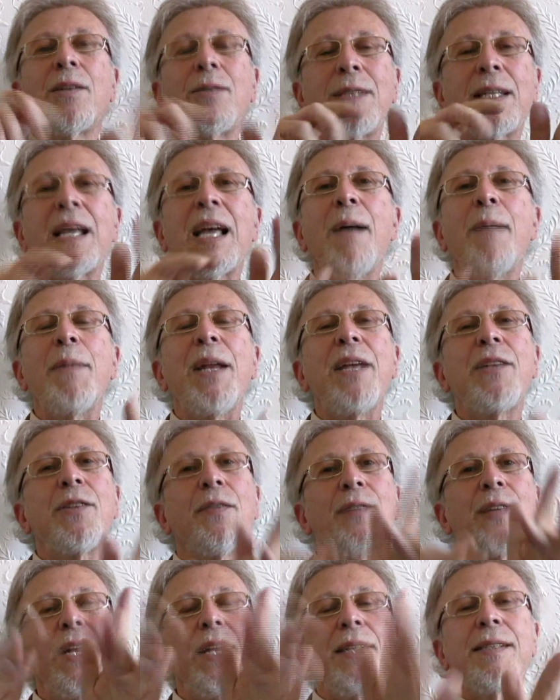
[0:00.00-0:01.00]
It's a combination
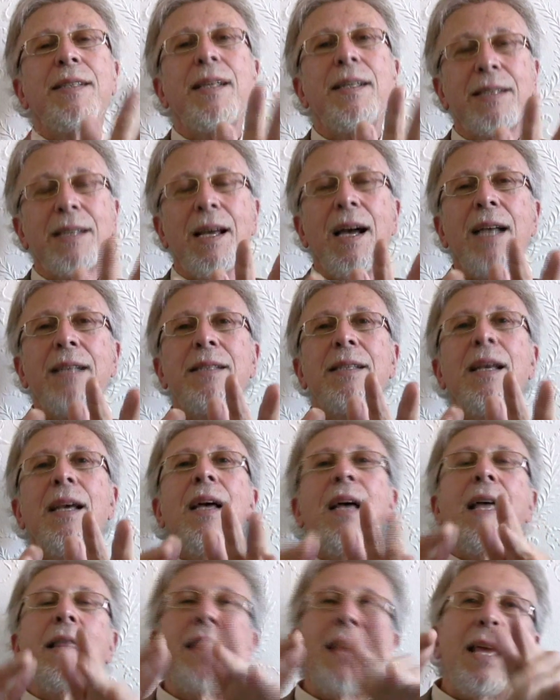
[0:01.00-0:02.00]
of Lenny Susskind's
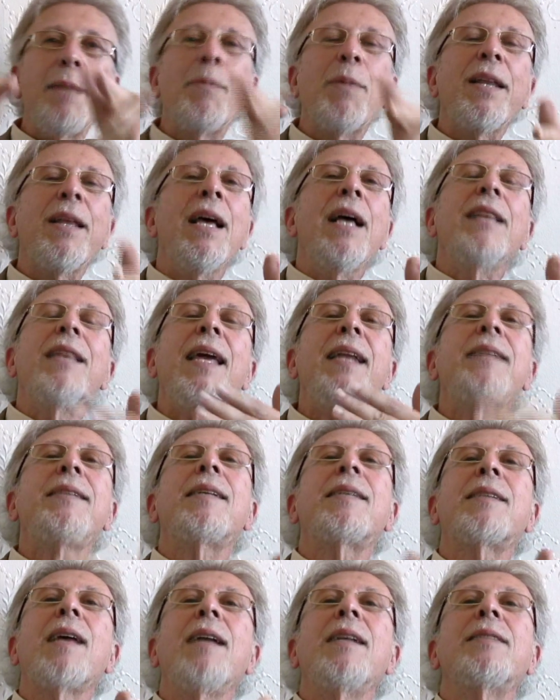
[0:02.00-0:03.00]
thing, but Lenny
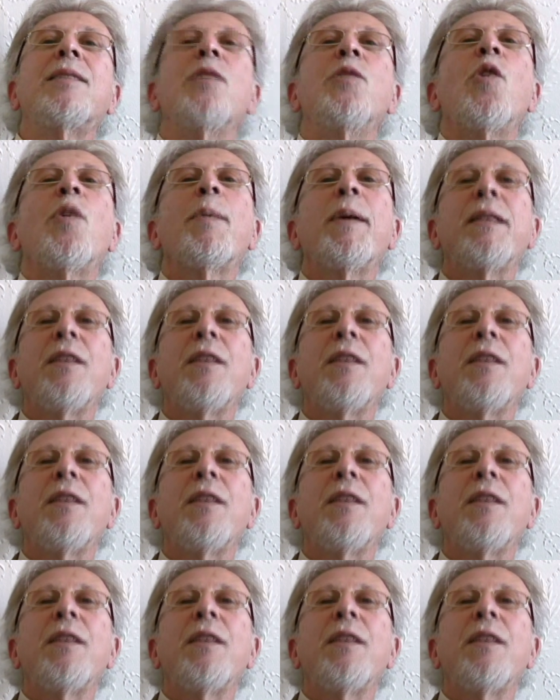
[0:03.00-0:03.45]
Susskind doesn't talk about